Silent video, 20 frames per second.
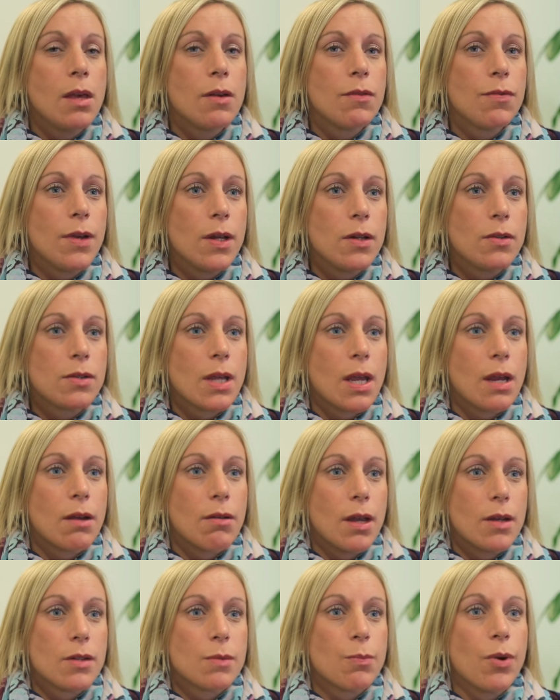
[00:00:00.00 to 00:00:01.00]
failed to
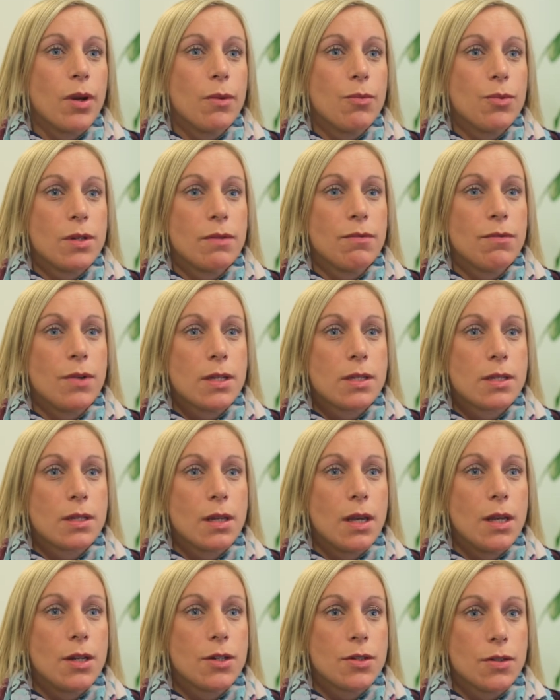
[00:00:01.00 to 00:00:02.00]
carry out appropriate
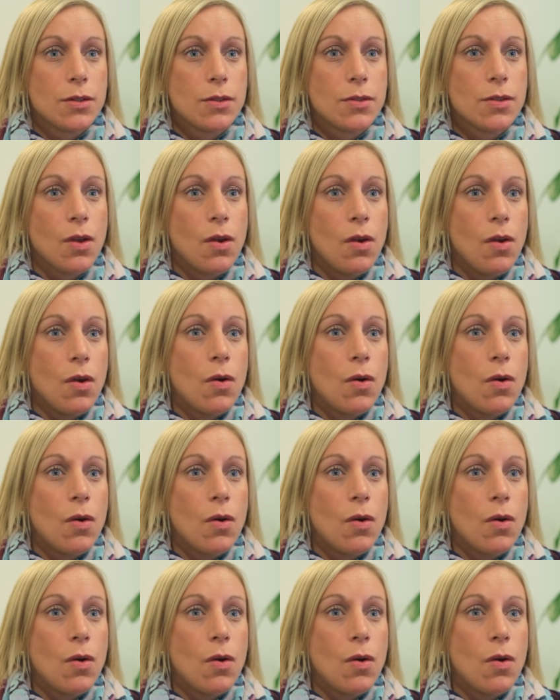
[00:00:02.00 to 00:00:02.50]
investigations